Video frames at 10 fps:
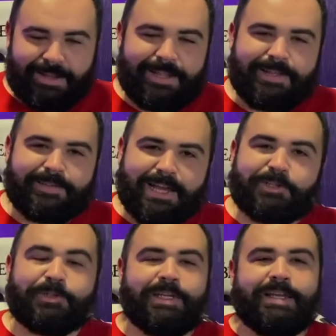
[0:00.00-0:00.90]
He's
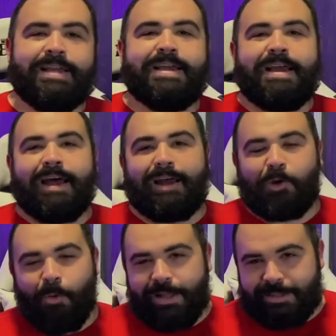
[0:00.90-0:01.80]
actually
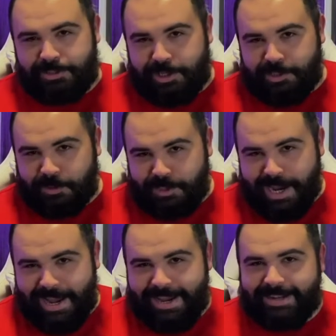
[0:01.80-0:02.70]
quite the gentle
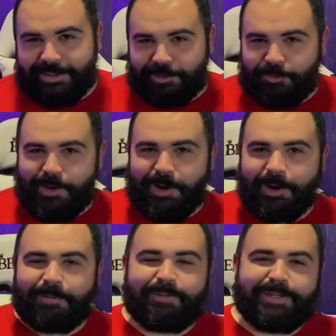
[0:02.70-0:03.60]
giant and a
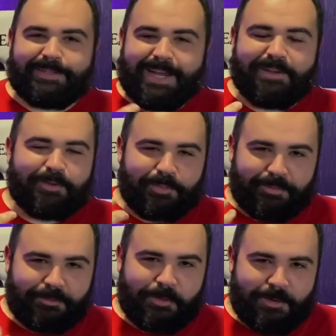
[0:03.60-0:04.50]
sweetheart, but he's kind of a
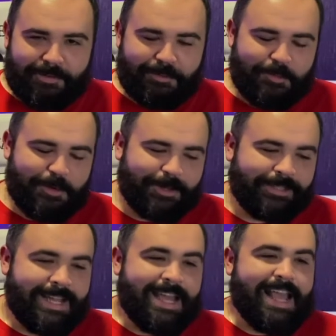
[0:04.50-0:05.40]
buffoon, if you will.